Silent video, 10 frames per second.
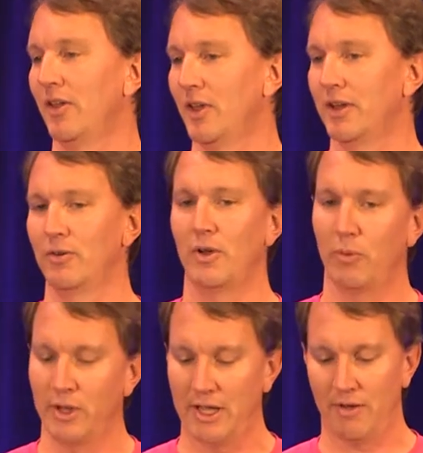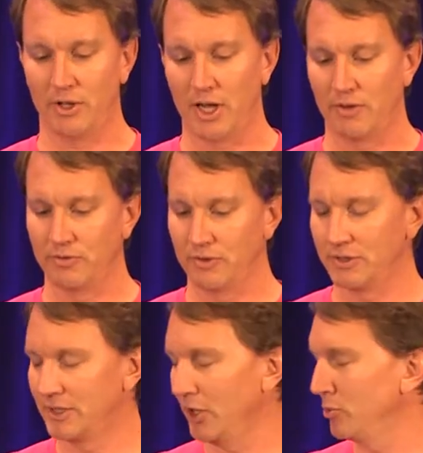And then we have a lot of
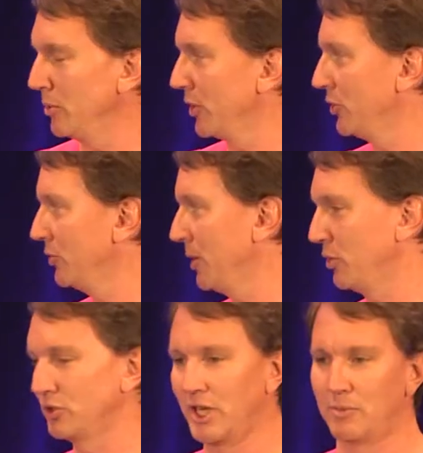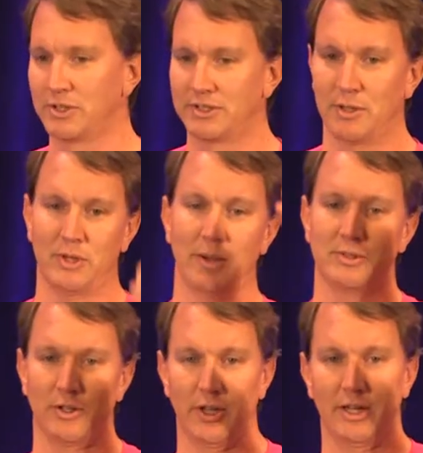salespeople that do demo slams, and
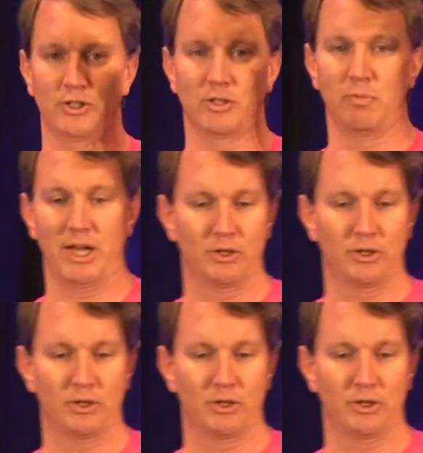sometimes they'll like just